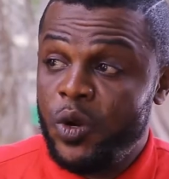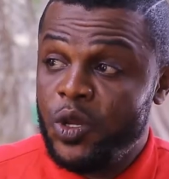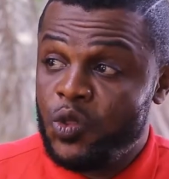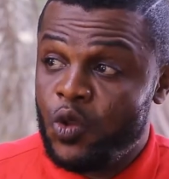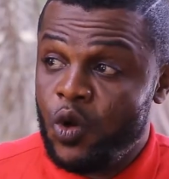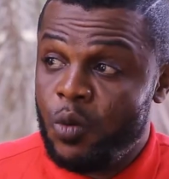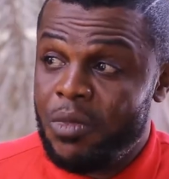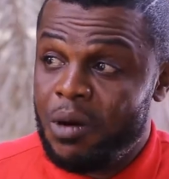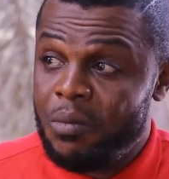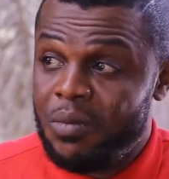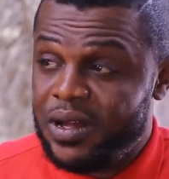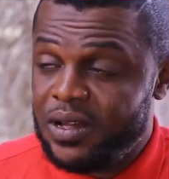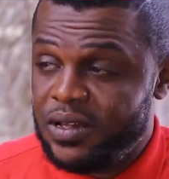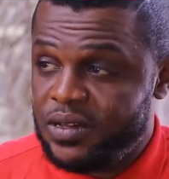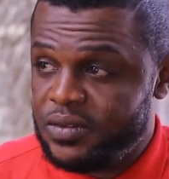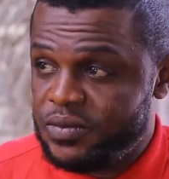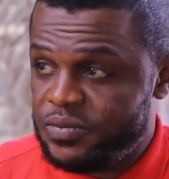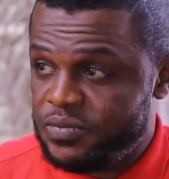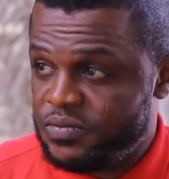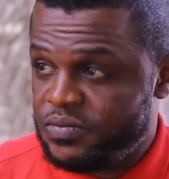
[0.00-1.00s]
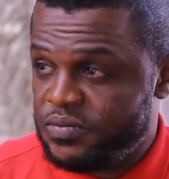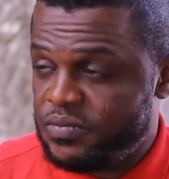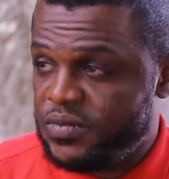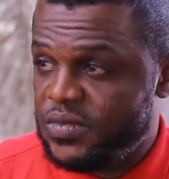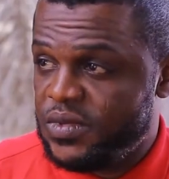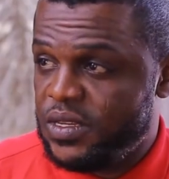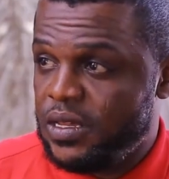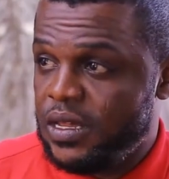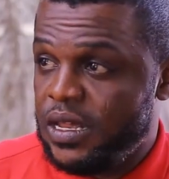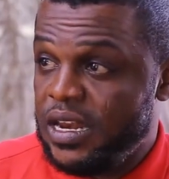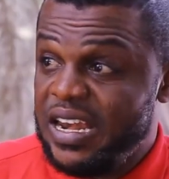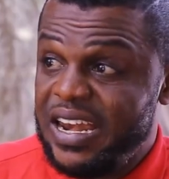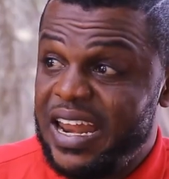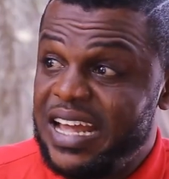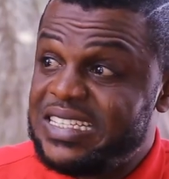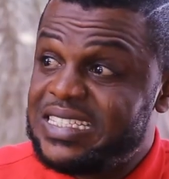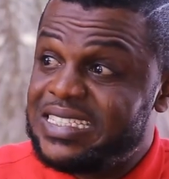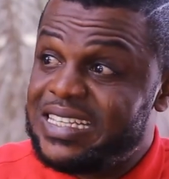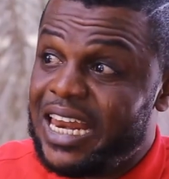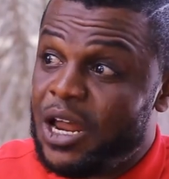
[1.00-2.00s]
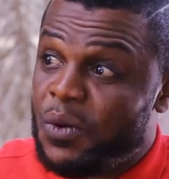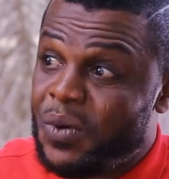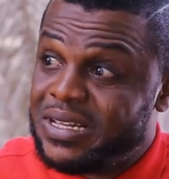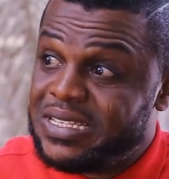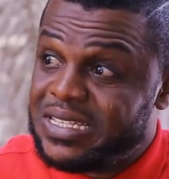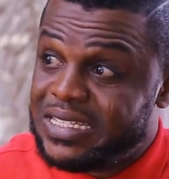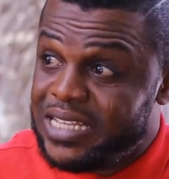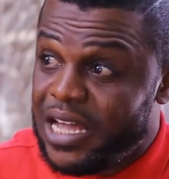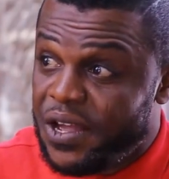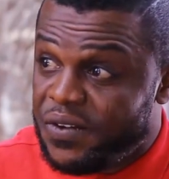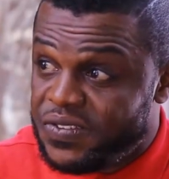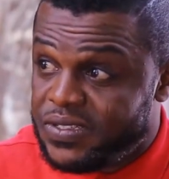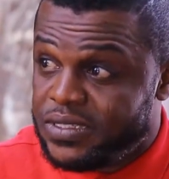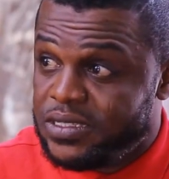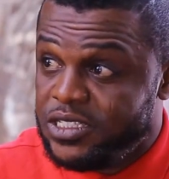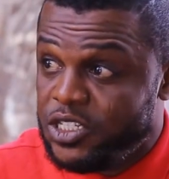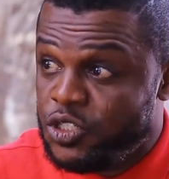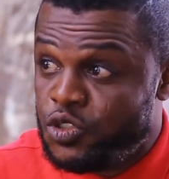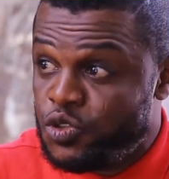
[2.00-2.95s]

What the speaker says: Wait though, Mama. Let's tell ourselves